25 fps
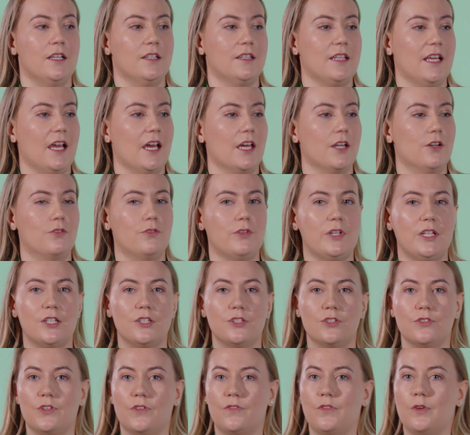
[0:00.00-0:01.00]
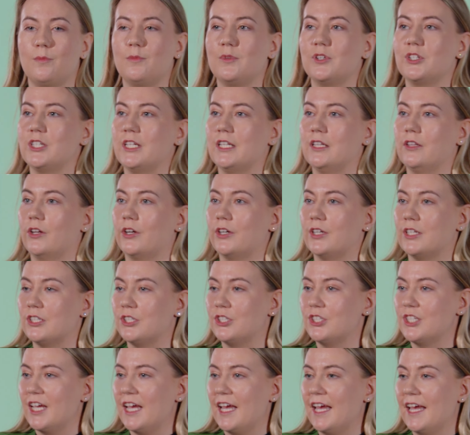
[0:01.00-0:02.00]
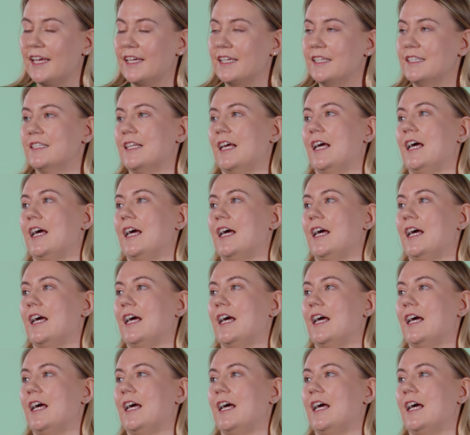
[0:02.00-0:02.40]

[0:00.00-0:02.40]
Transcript: They had a range of different machine learning checks